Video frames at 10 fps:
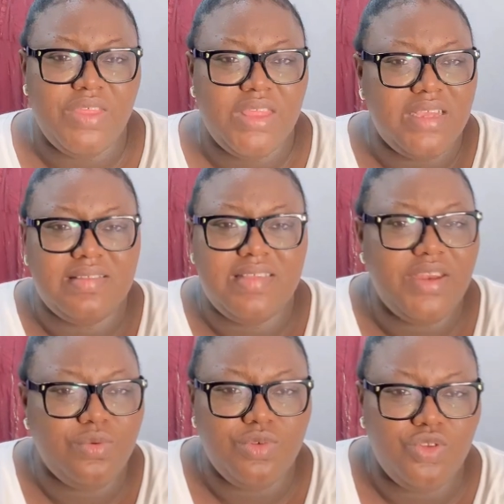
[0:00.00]
he said he
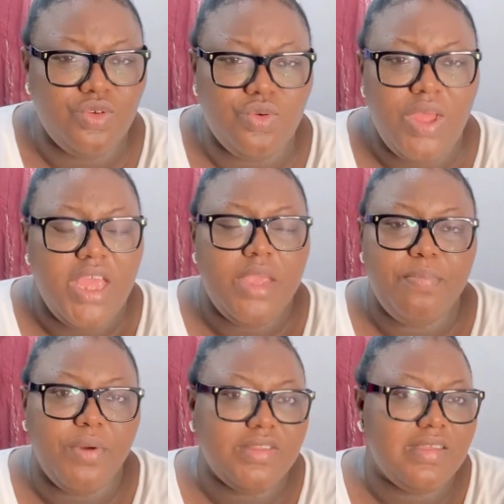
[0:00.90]
would do. He
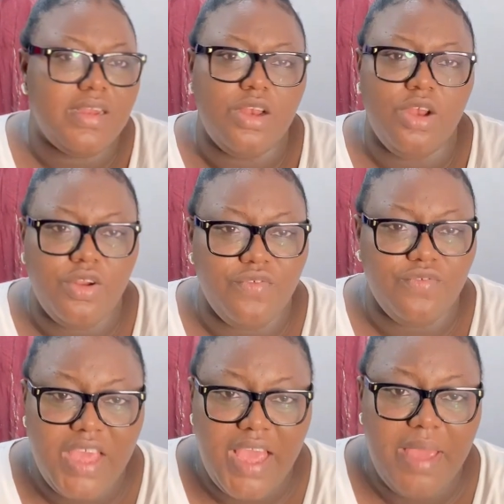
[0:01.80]
brought in a lot of
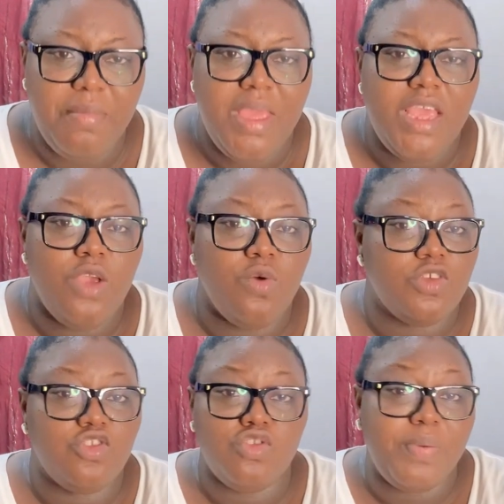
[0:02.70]
game, he was
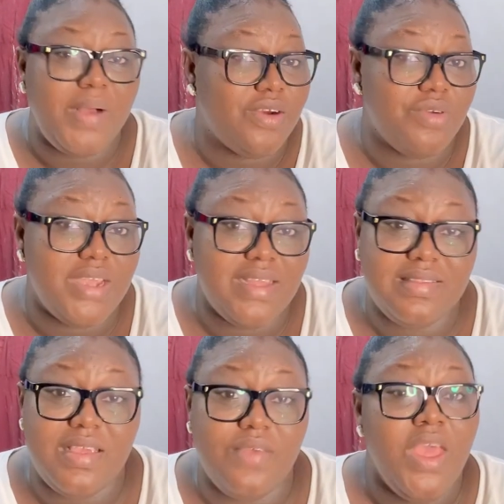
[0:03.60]
super creative,
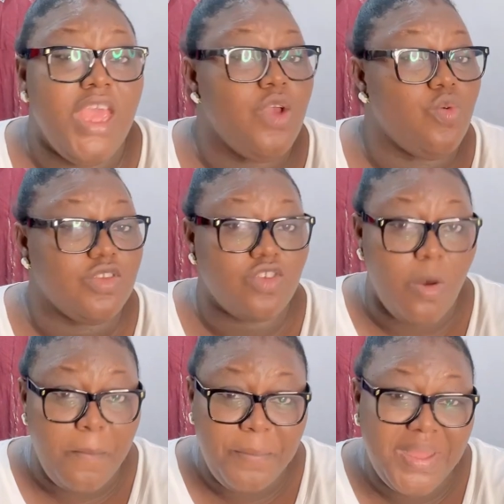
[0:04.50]
he was
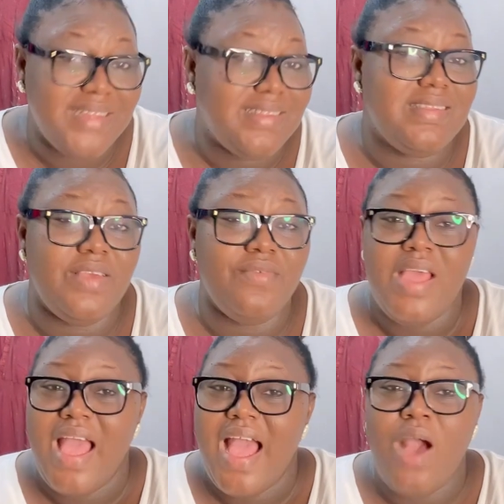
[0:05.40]
competitive,
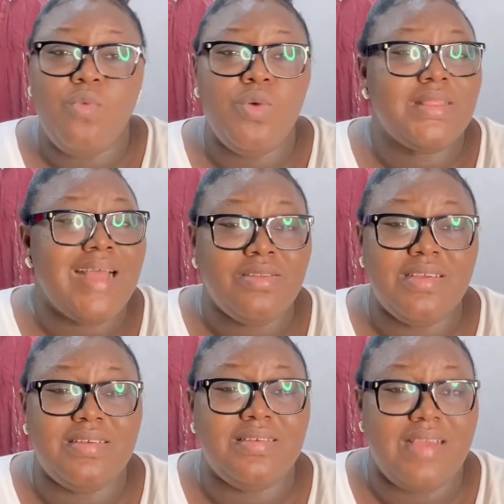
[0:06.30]
and without a
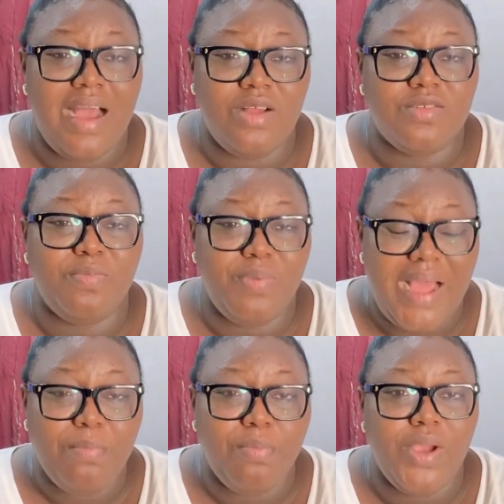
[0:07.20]
doubt,
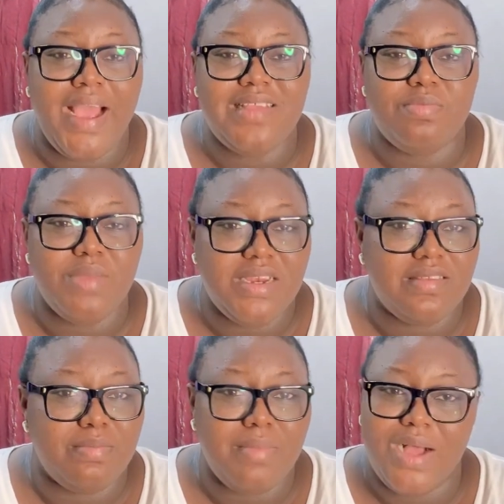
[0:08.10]
Blackboi has made his
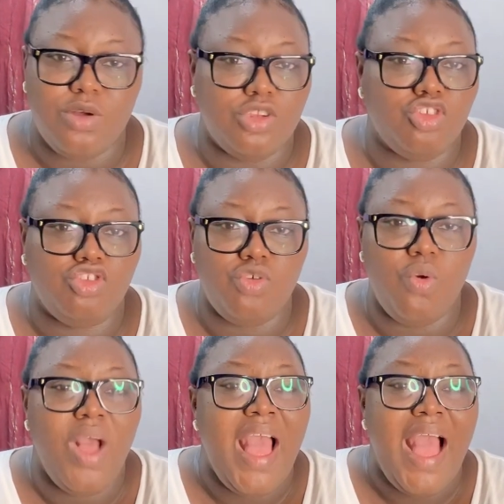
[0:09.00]
mark on the show,
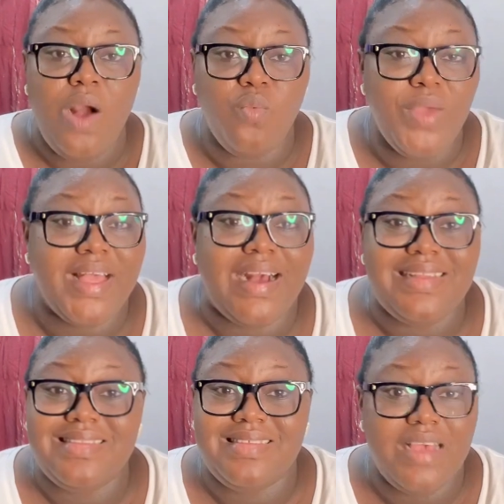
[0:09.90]
and we can
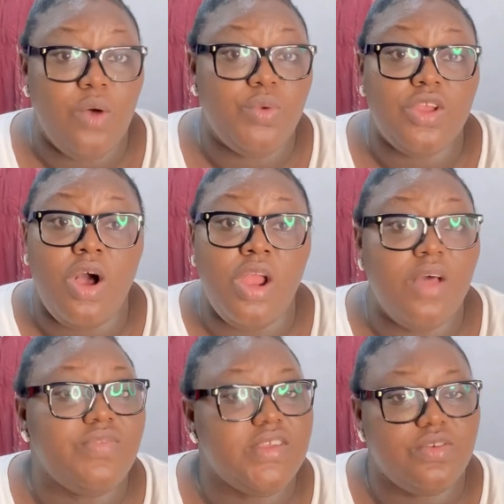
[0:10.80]
tell with all of
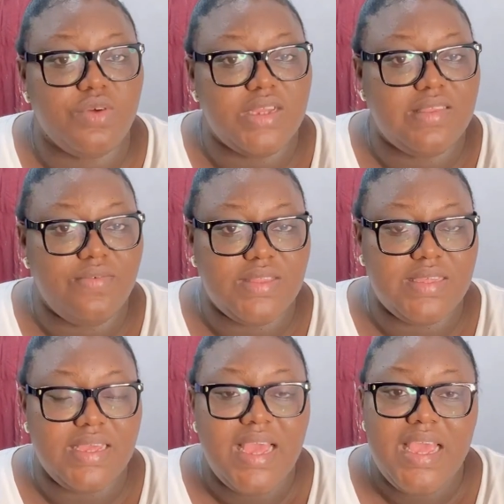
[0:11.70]
this creativity,
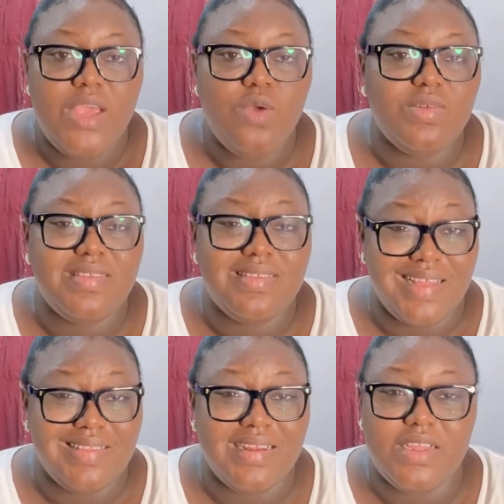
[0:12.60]
he will
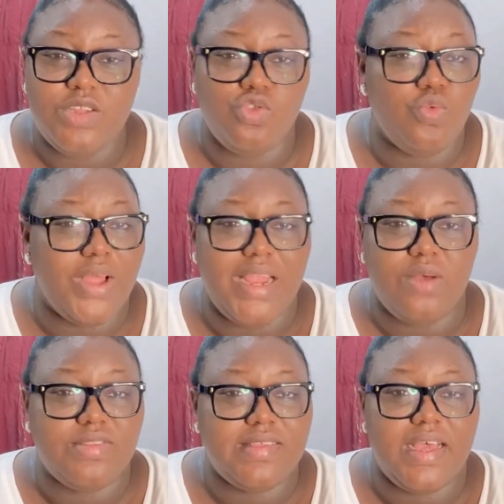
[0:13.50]
certainly do well
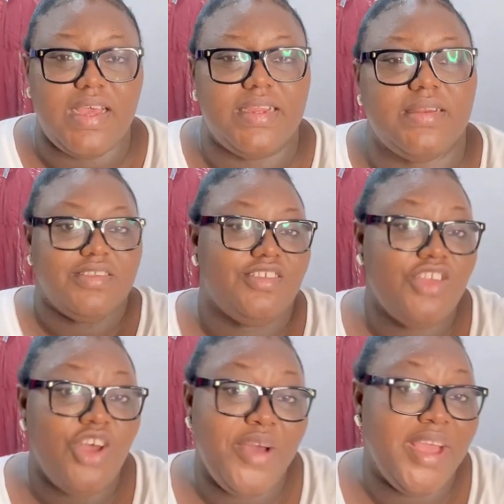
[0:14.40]
outside.
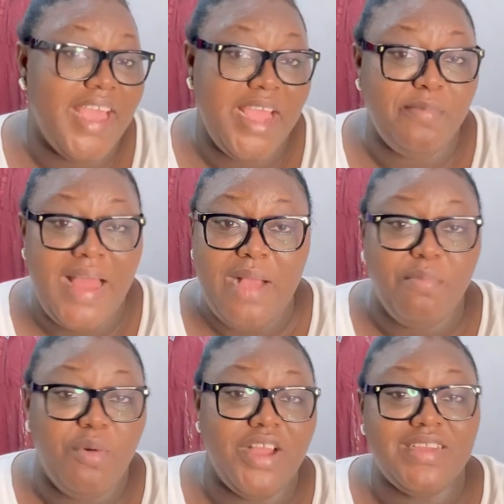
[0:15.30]
So again,
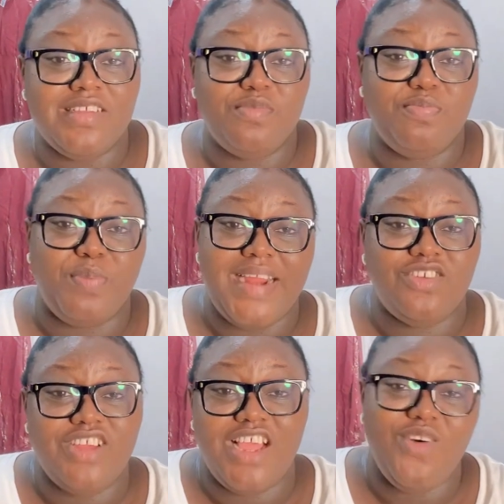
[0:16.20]
Blackboi in his
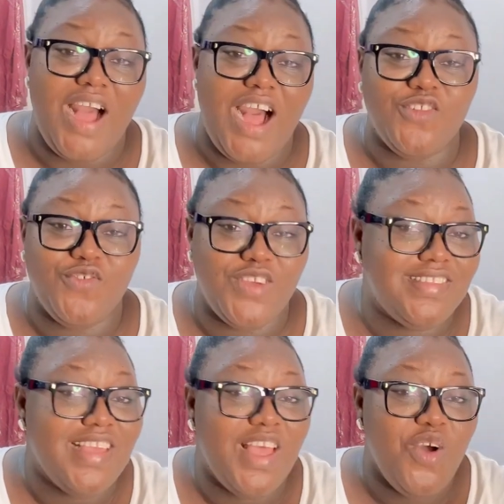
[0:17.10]
bright yellow
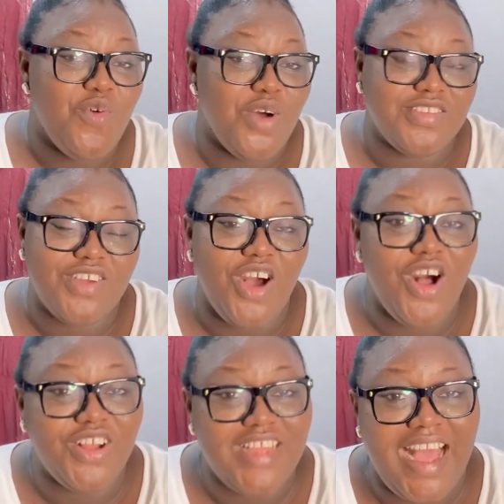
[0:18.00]
outfit was
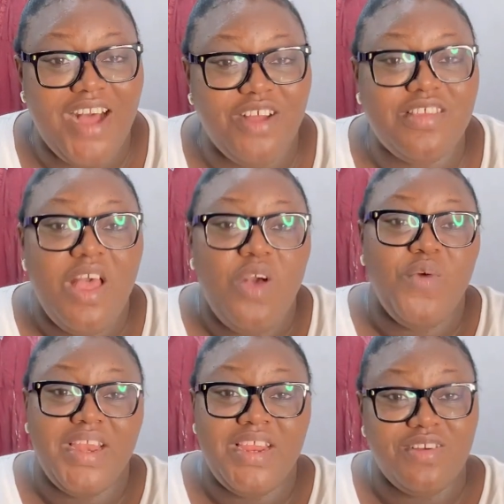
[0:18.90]
called out.
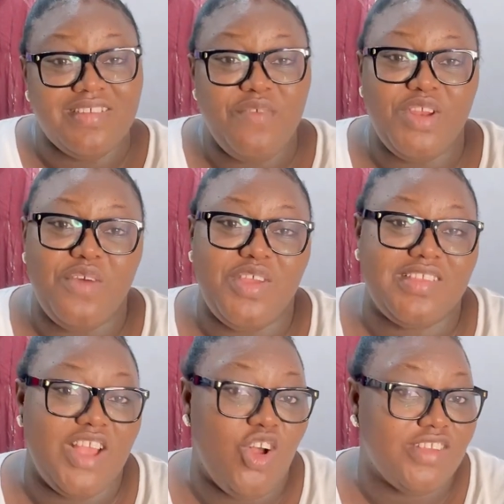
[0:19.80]
When he was leaving,
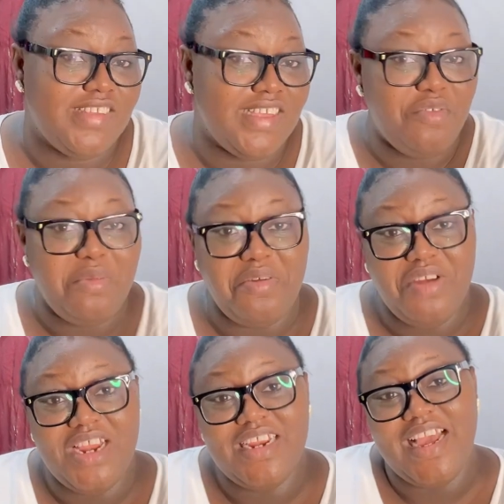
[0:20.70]
obviously Khosi gave him a
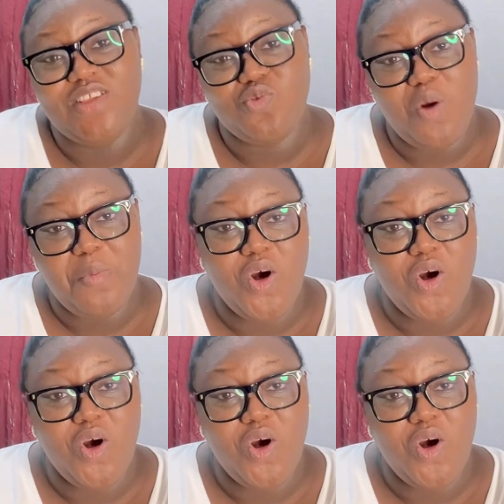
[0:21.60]
really nice warm